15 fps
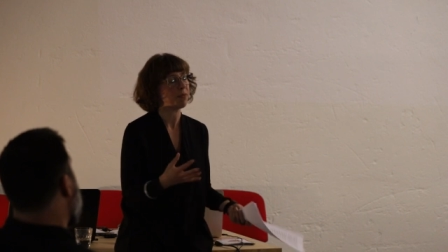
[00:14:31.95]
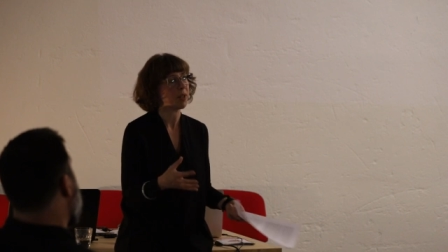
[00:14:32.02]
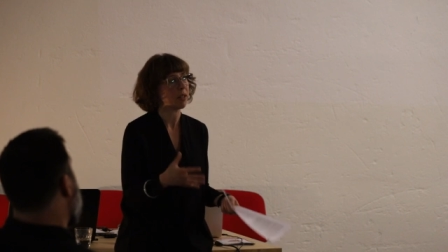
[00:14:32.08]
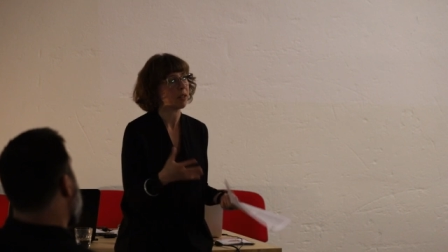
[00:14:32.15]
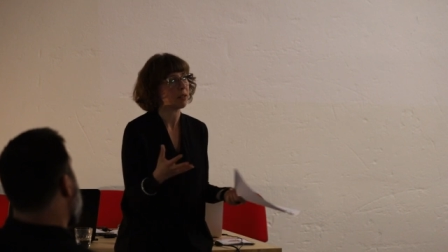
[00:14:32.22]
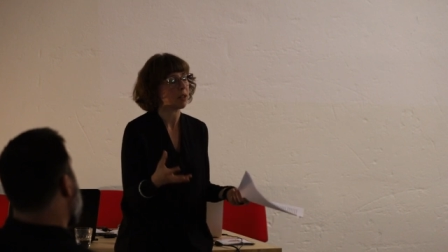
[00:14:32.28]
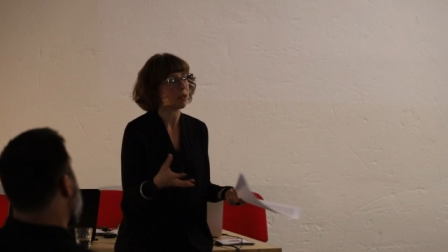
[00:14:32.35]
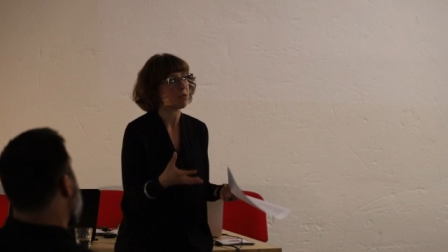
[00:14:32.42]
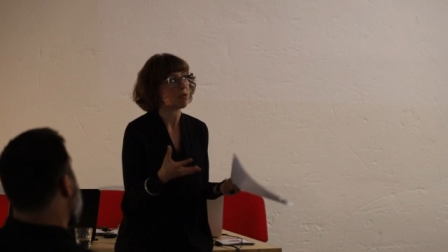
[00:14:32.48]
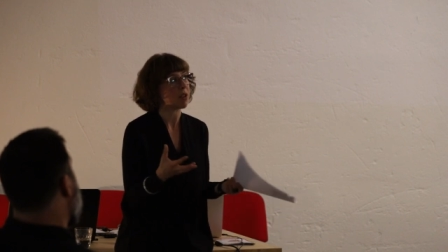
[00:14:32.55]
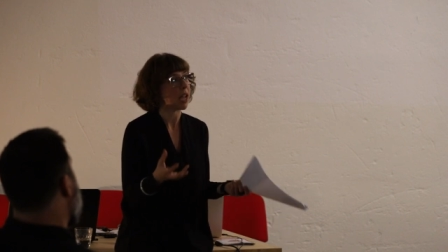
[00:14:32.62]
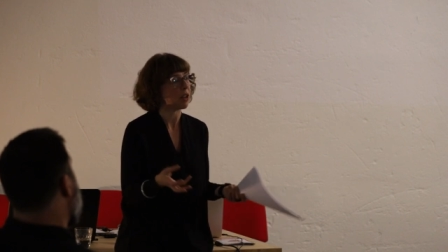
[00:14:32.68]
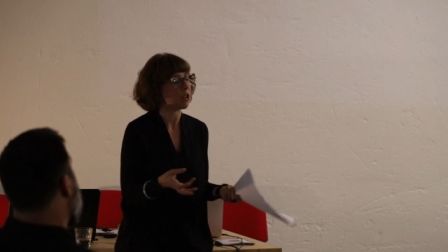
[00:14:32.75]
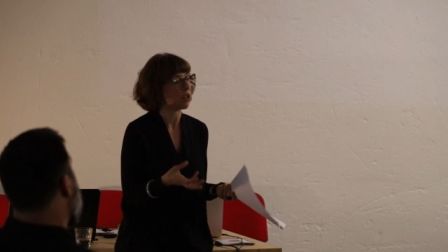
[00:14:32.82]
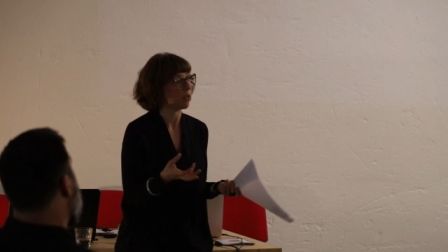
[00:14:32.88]
the, the,
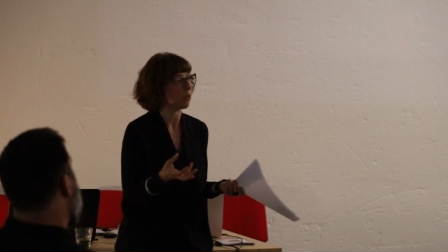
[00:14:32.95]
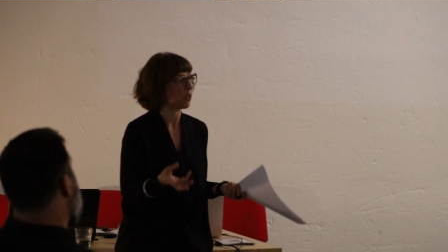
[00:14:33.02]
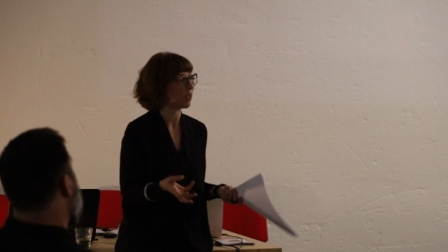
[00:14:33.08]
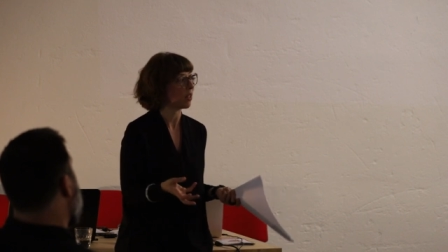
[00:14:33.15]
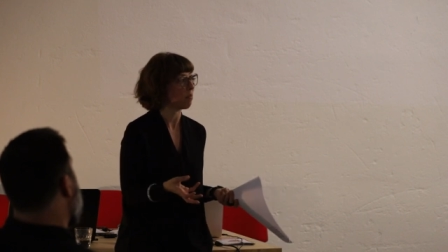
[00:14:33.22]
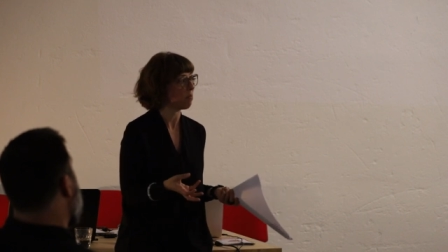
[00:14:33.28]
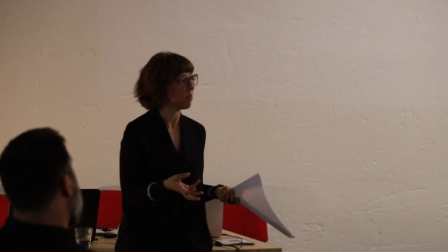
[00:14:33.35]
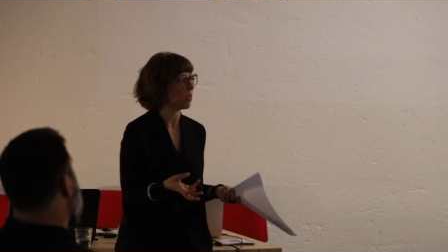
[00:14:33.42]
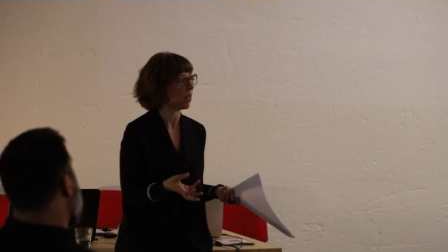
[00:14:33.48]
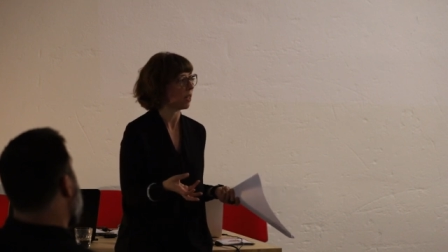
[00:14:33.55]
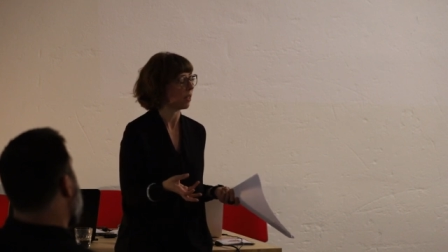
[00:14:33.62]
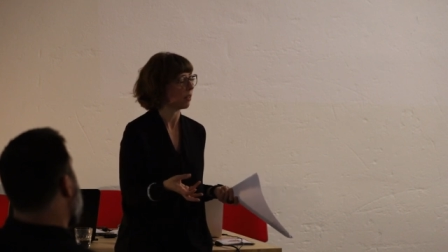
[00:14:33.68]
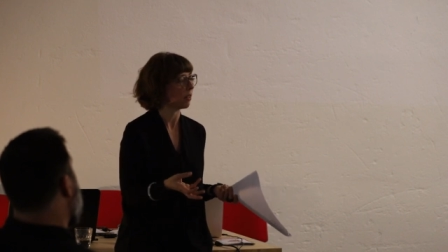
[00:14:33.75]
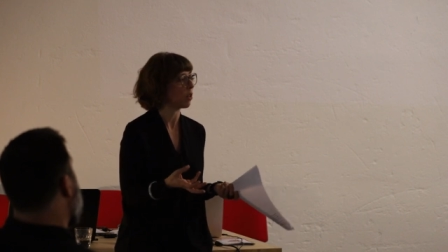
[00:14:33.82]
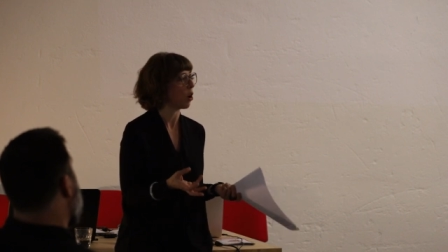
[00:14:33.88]
creation of
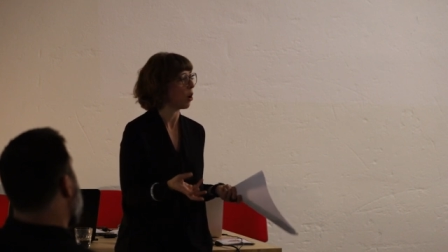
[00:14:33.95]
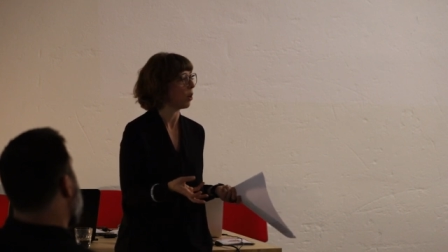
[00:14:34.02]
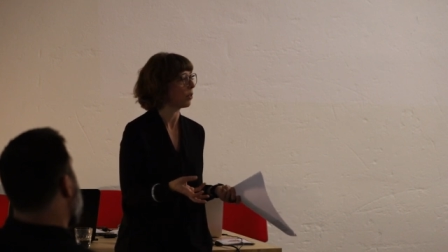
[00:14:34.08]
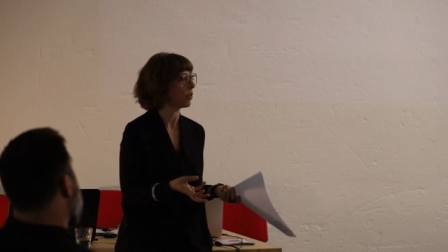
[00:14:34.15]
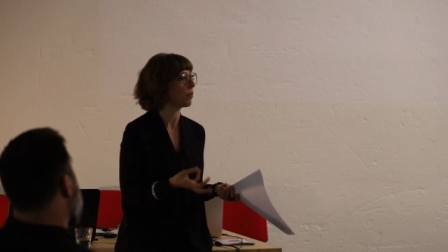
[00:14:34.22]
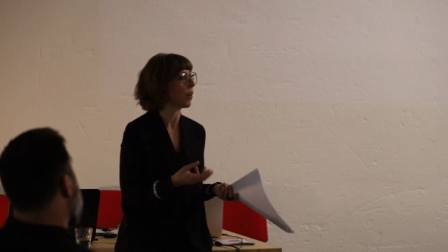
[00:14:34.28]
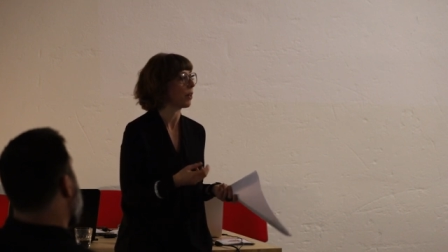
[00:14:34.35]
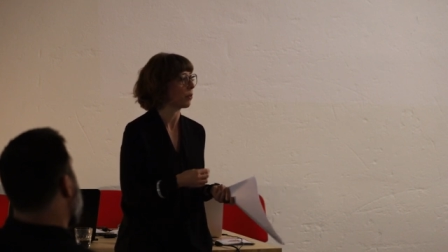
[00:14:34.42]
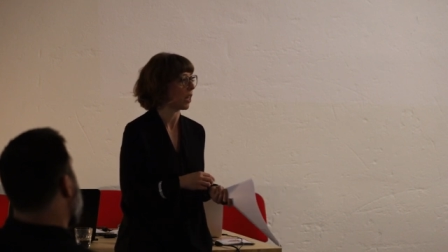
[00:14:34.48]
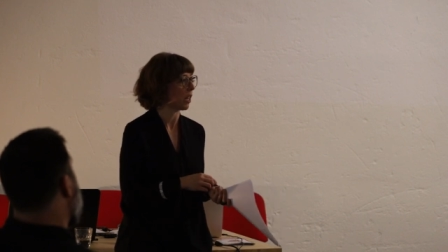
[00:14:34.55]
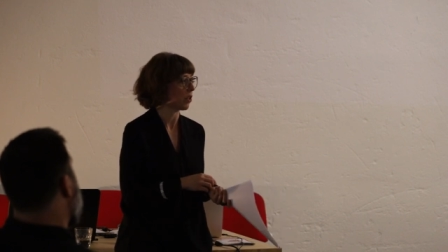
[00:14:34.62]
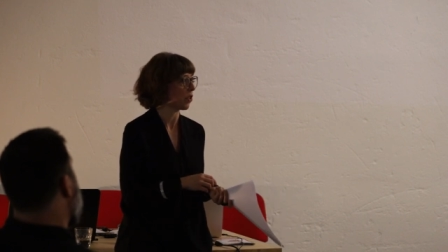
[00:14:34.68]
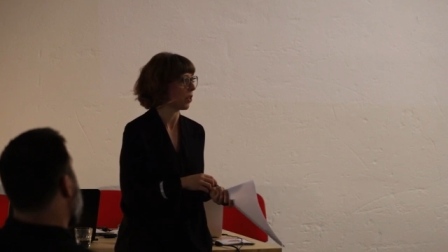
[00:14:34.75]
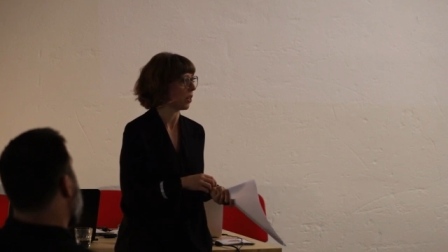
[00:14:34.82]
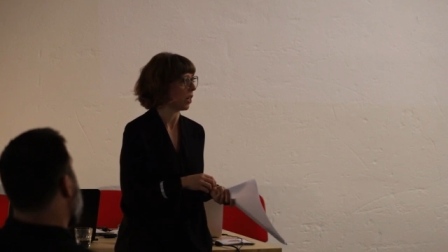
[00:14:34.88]
something called
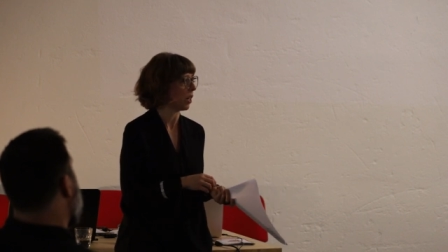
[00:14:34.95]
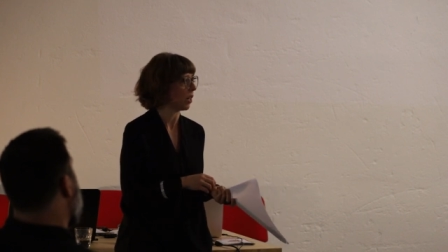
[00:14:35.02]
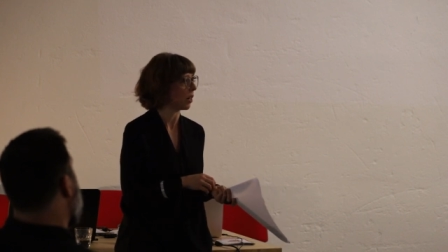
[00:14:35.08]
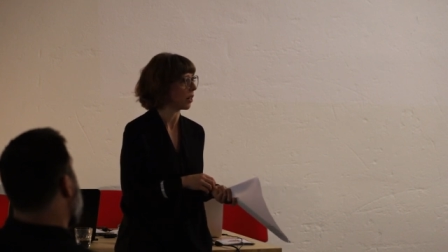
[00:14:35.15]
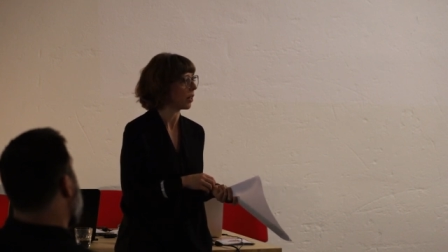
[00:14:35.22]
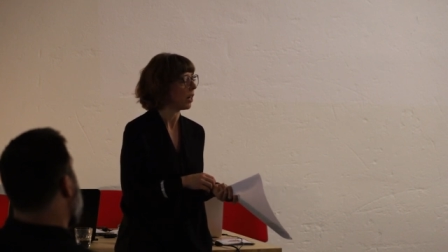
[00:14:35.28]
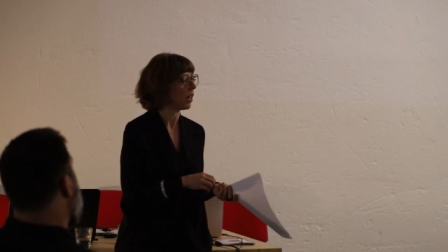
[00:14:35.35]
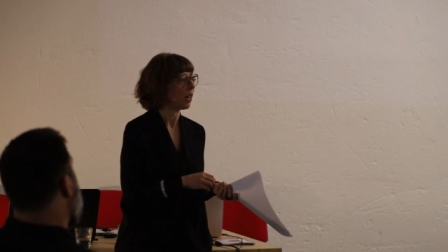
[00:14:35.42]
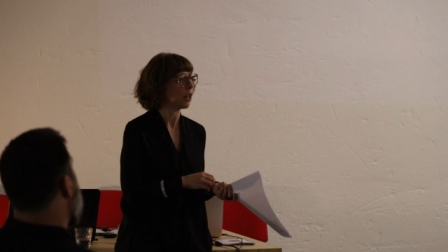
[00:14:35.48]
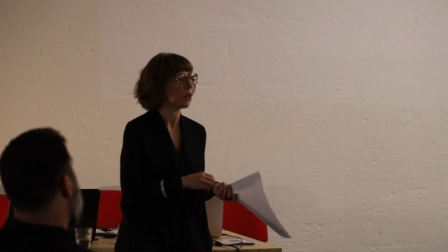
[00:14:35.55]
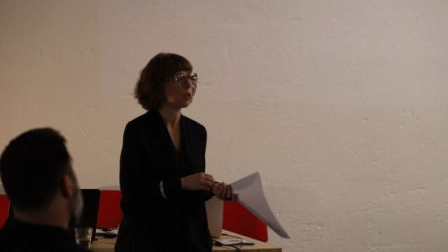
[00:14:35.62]
foundation year.